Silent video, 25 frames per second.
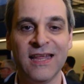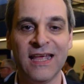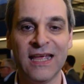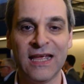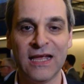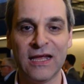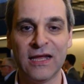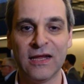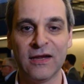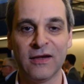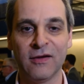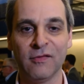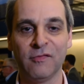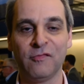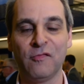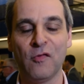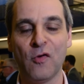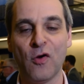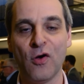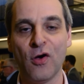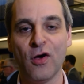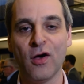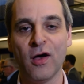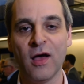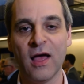need
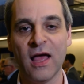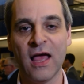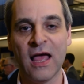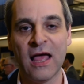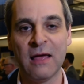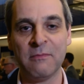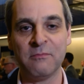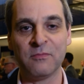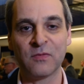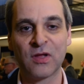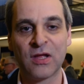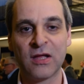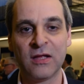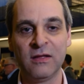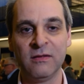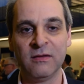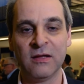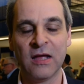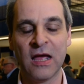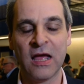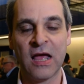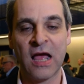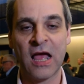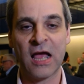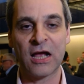for
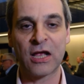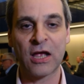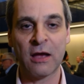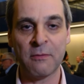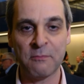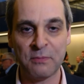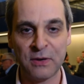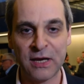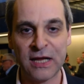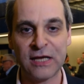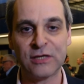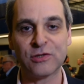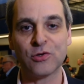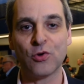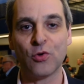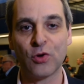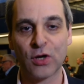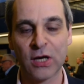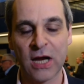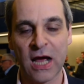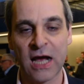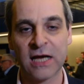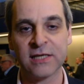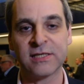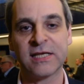companies,
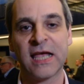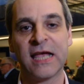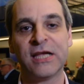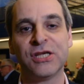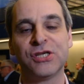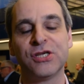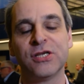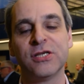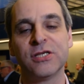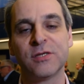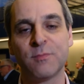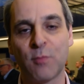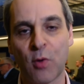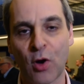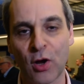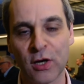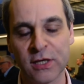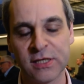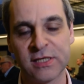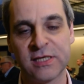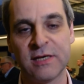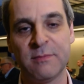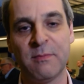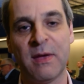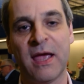organisations,
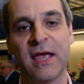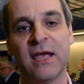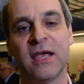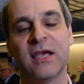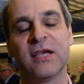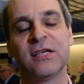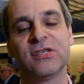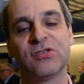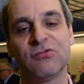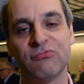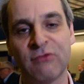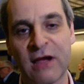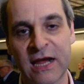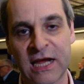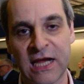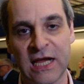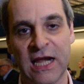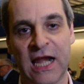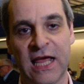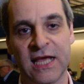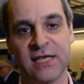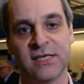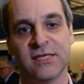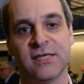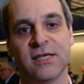policymakers,
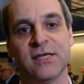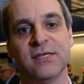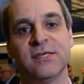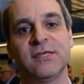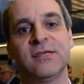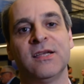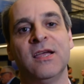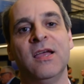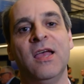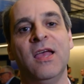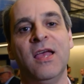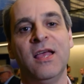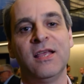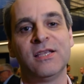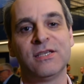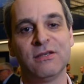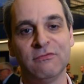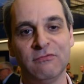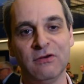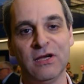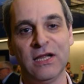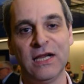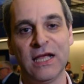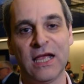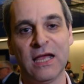regulators to
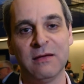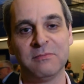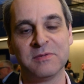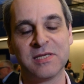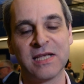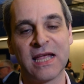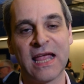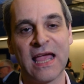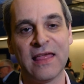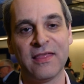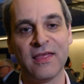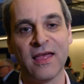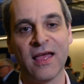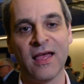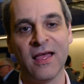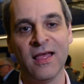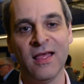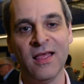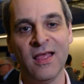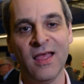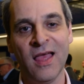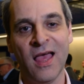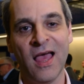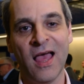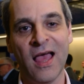really come together
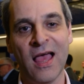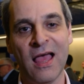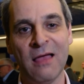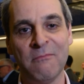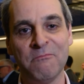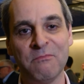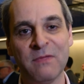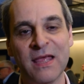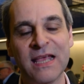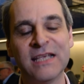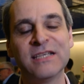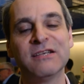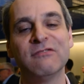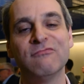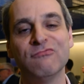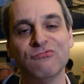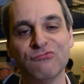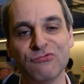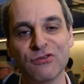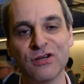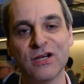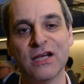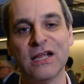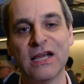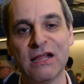is a
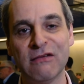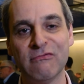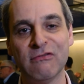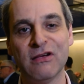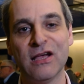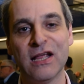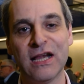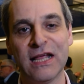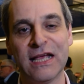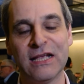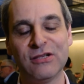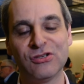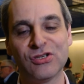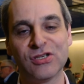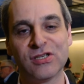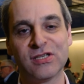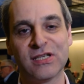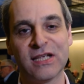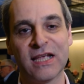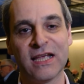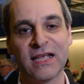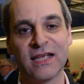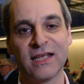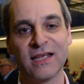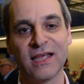really, really
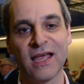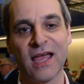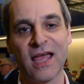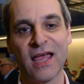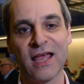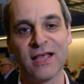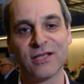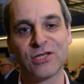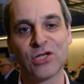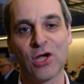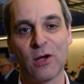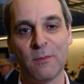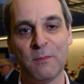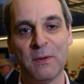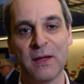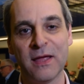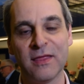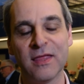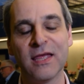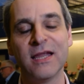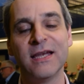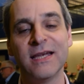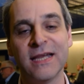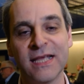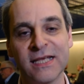interesting
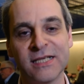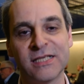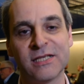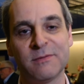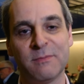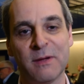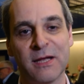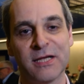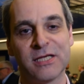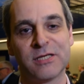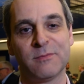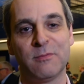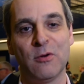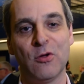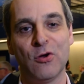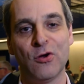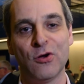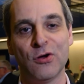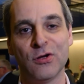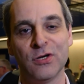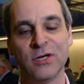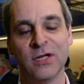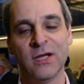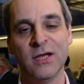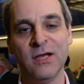topic that needs to be
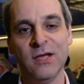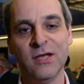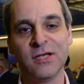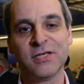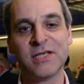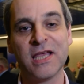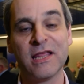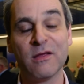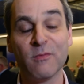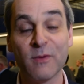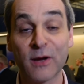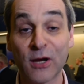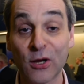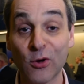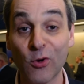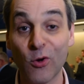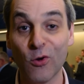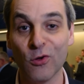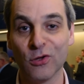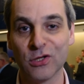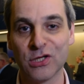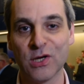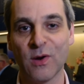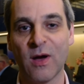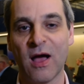explored so that we can
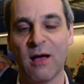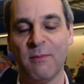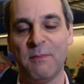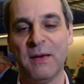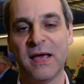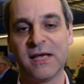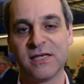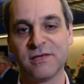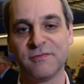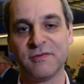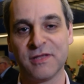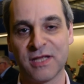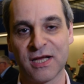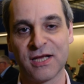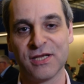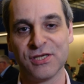all do our best for the